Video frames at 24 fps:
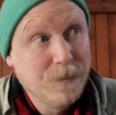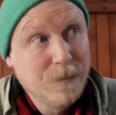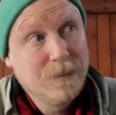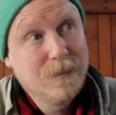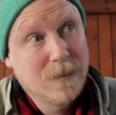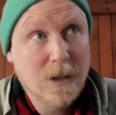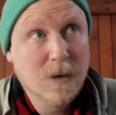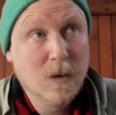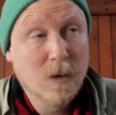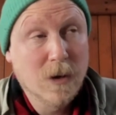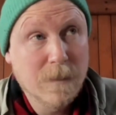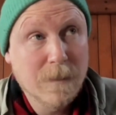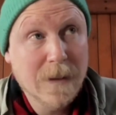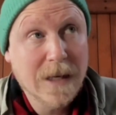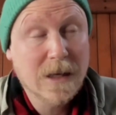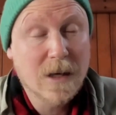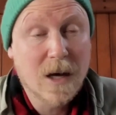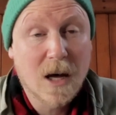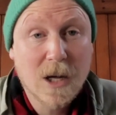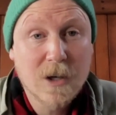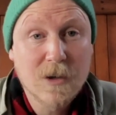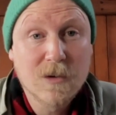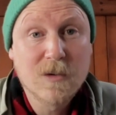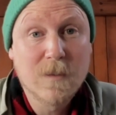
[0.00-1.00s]
you're going to make
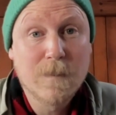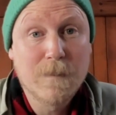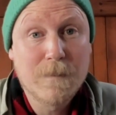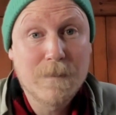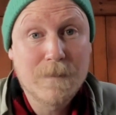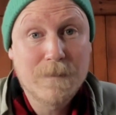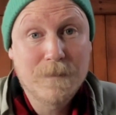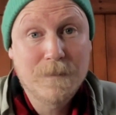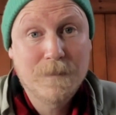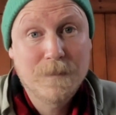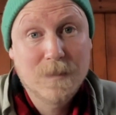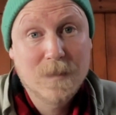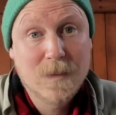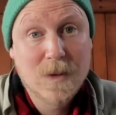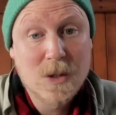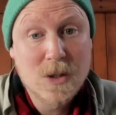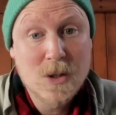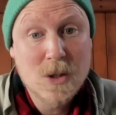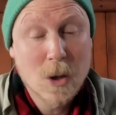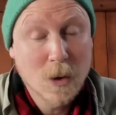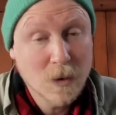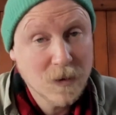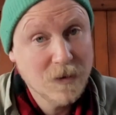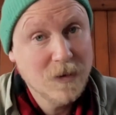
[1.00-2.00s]
one hundred
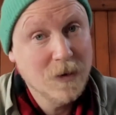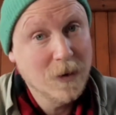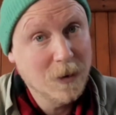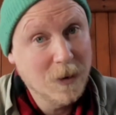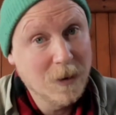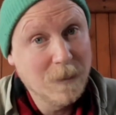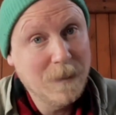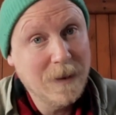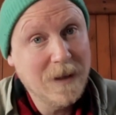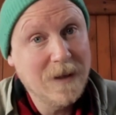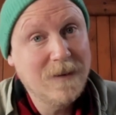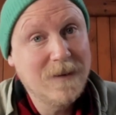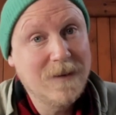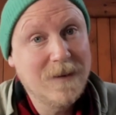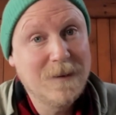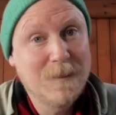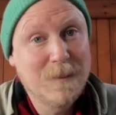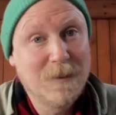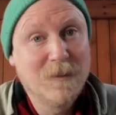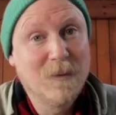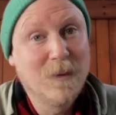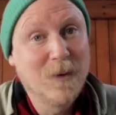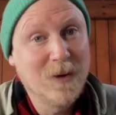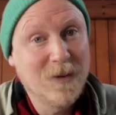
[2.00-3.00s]
not so good pieces
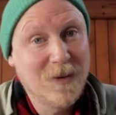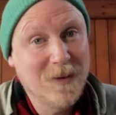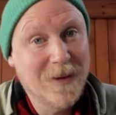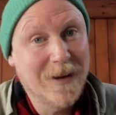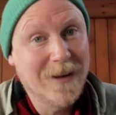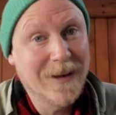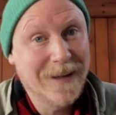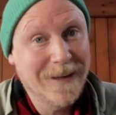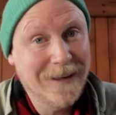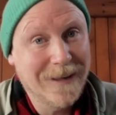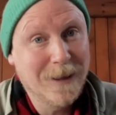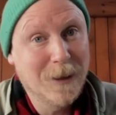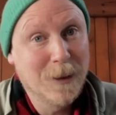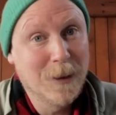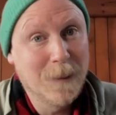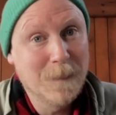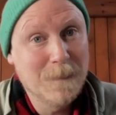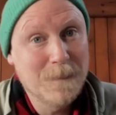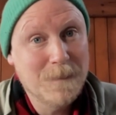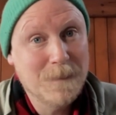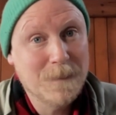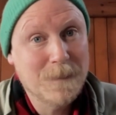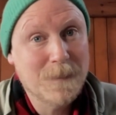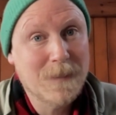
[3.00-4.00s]
before you start getting
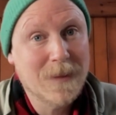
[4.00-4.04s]
good.